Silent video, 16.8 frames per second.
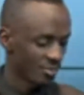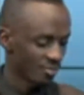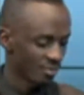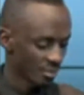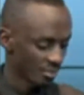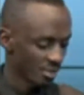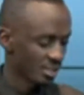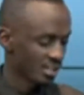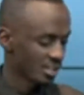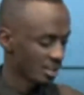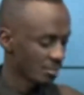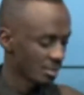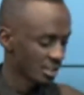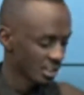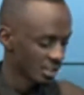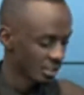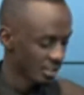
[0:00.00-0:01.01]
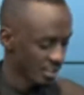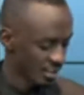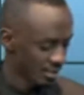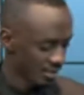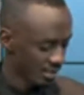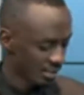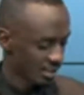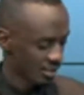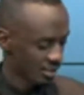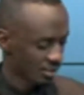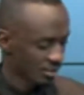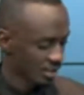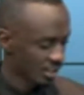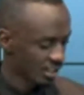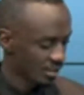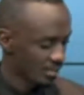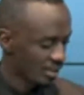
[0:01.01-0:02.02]
from these particular services
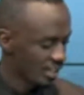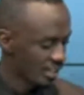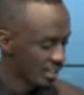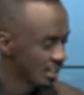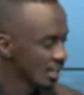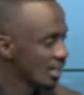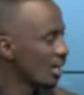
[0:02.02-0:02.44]
already in place,